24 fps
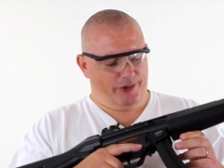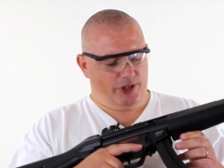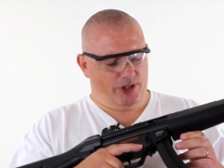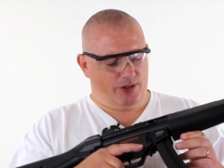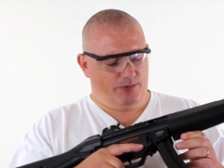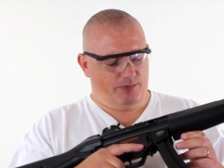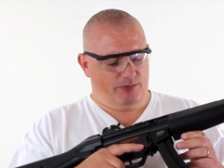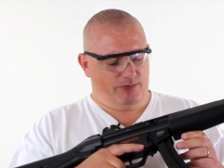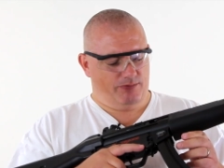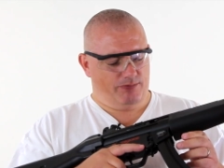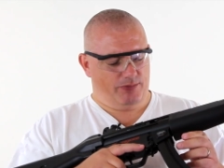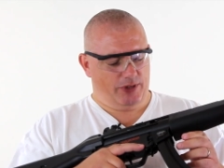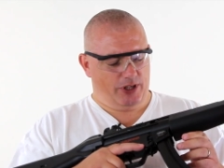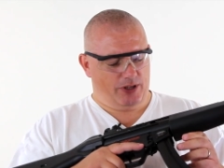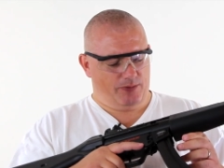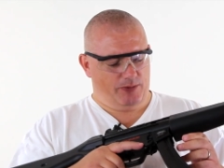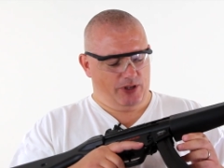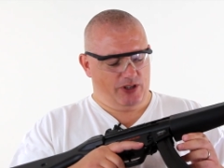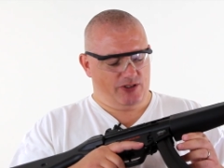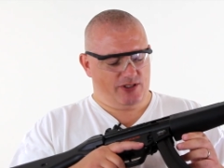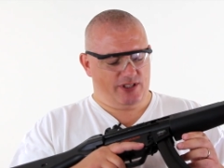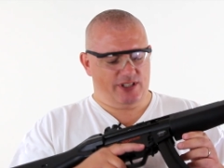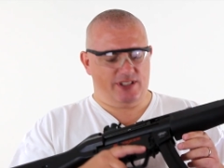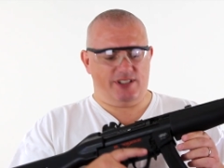come, become
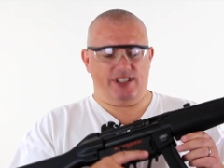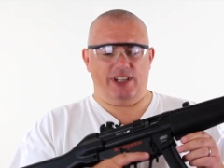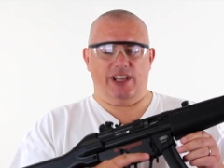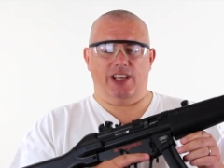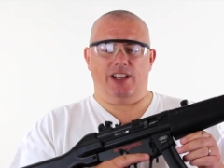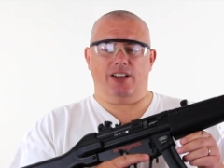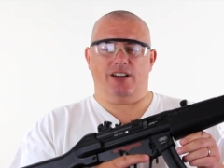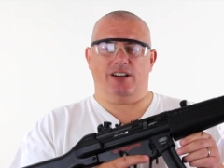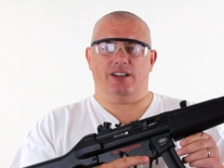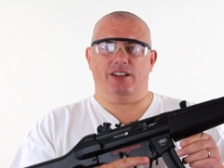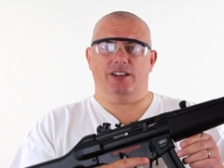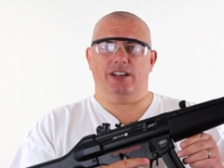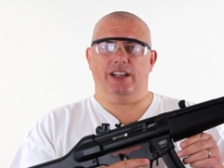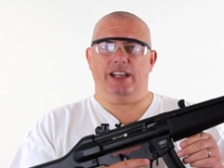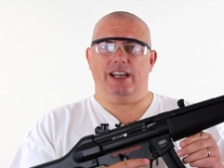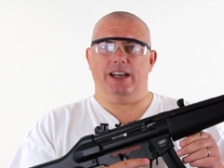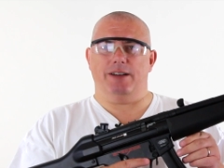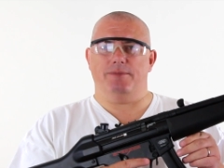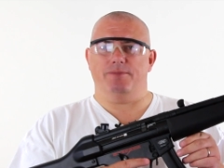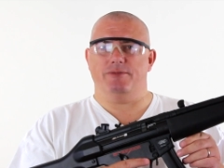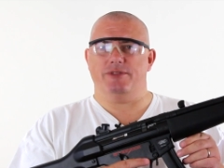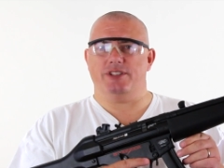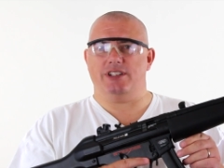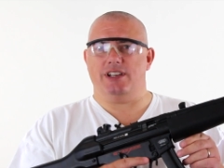used to seeing on,
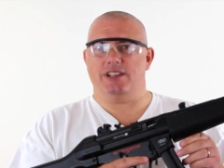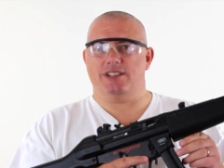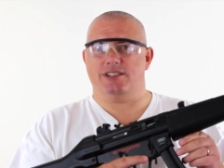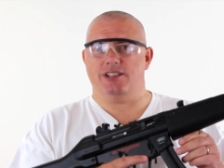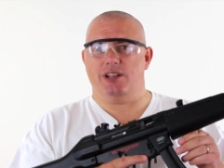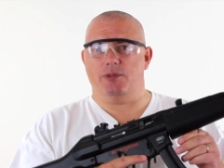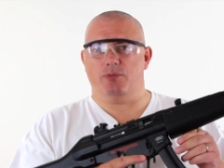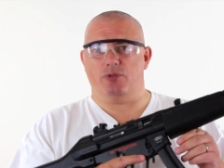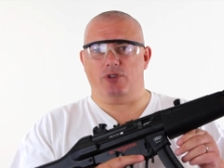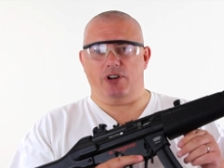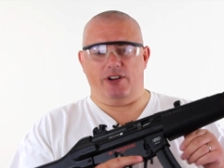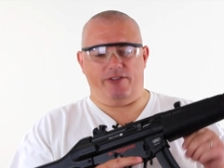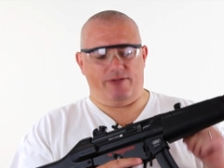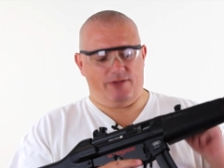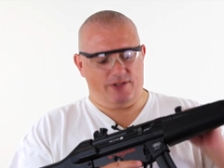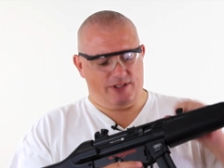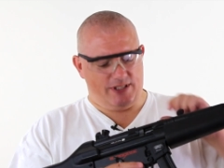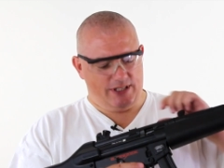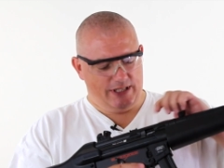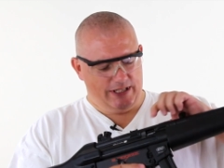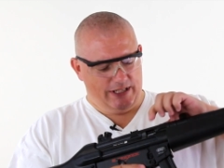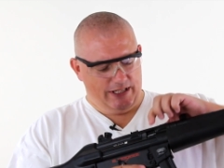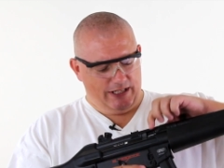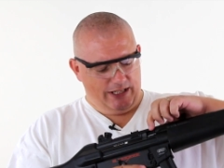um, say, sniper rifles.